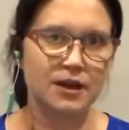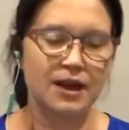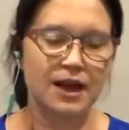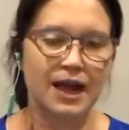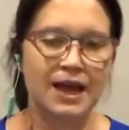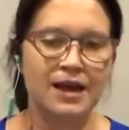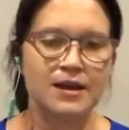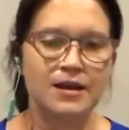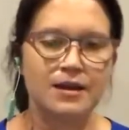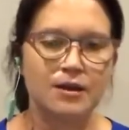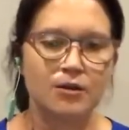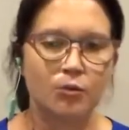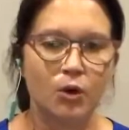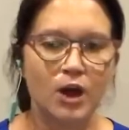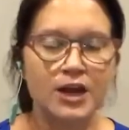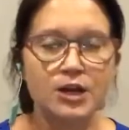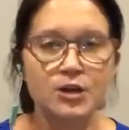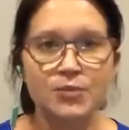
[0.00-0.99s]
And
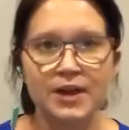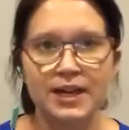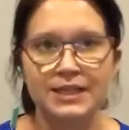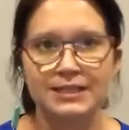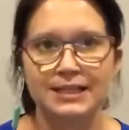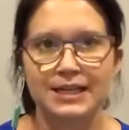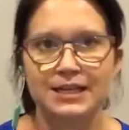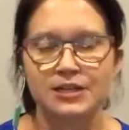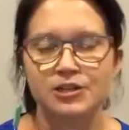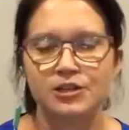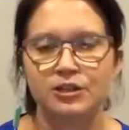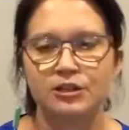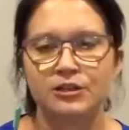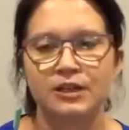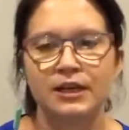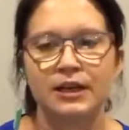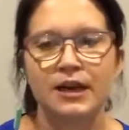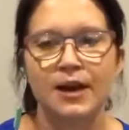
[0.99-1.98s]
when you pay attention
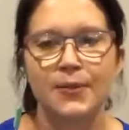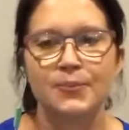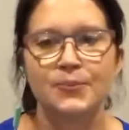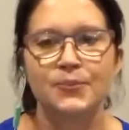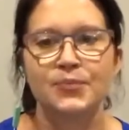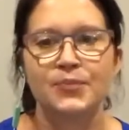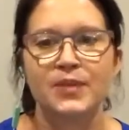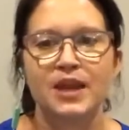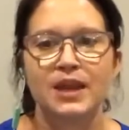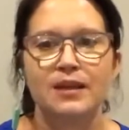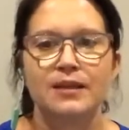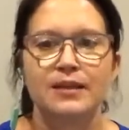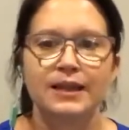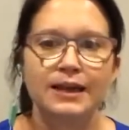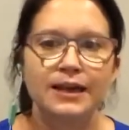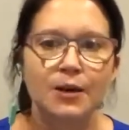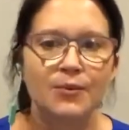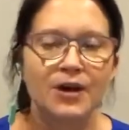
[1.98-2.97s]
to it,
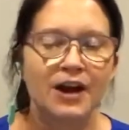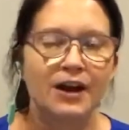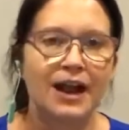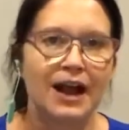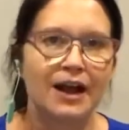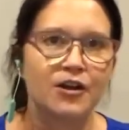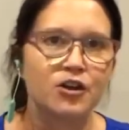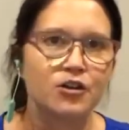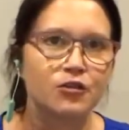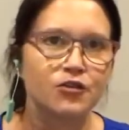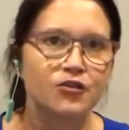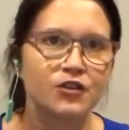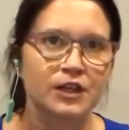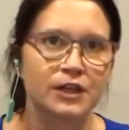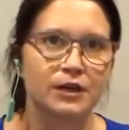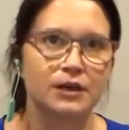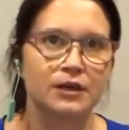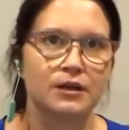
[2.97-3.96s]
think about how you
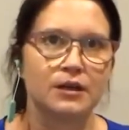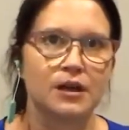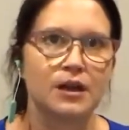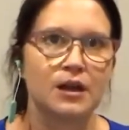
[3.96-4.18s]
feel.